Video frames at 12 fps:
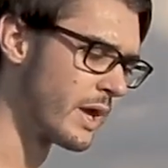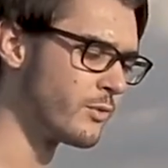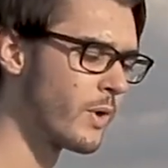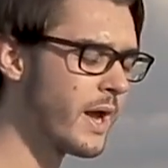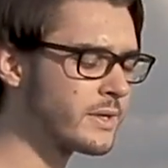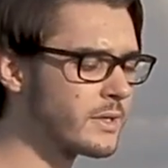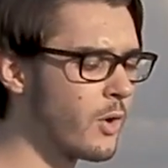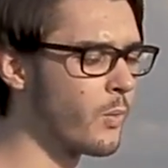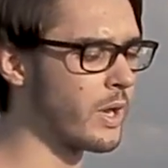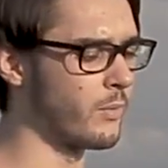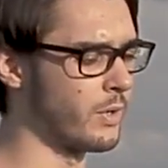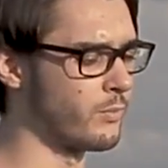And right now
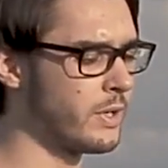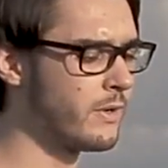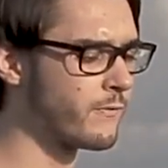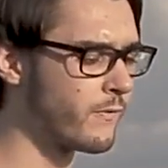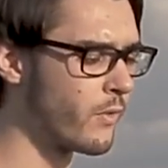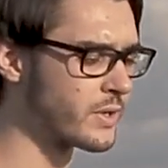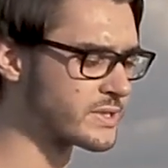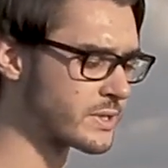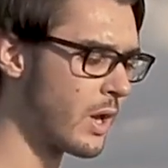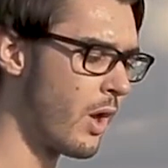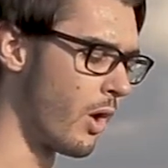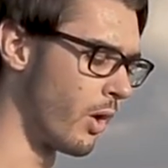we're really
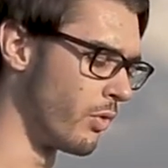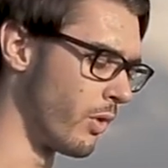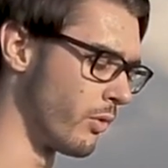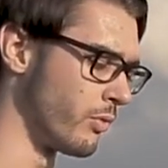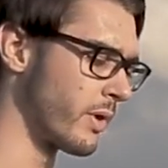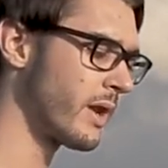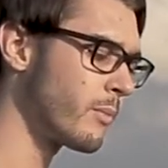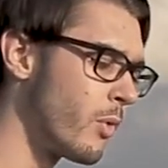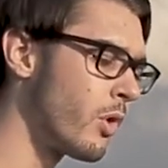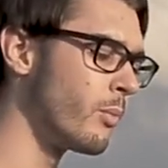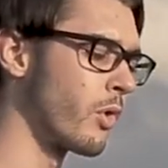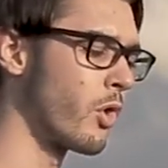focused on getting
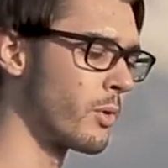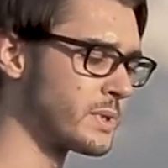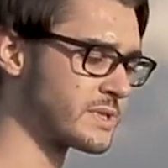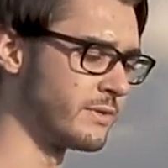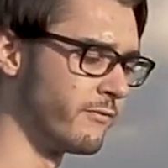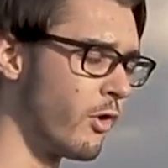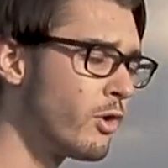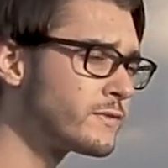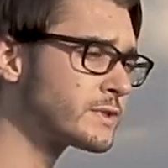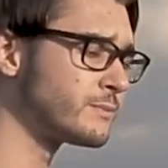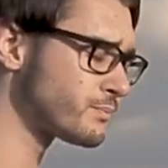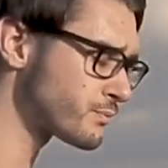more and more corporates
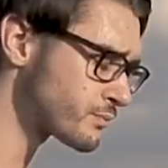involved.